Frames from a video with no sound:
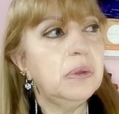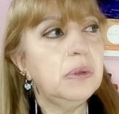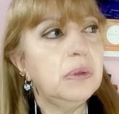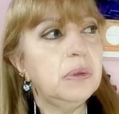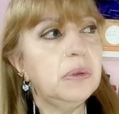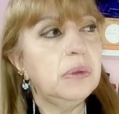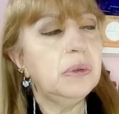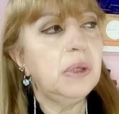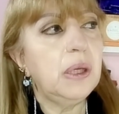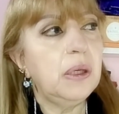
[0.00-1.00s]

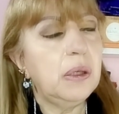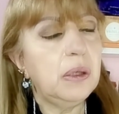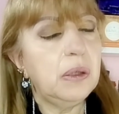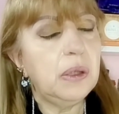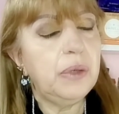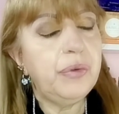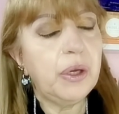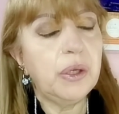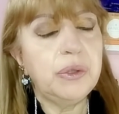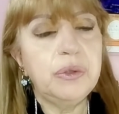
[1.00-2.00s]
I
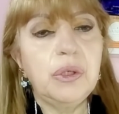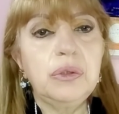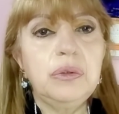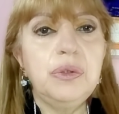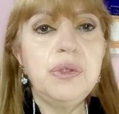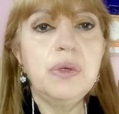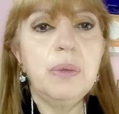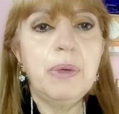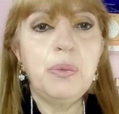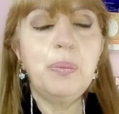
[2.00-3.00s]
forgot to talk to you
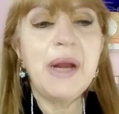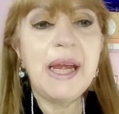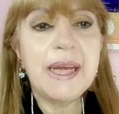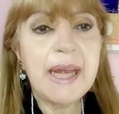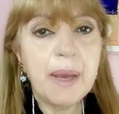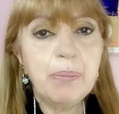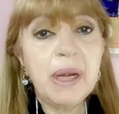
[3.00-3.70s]
about praline.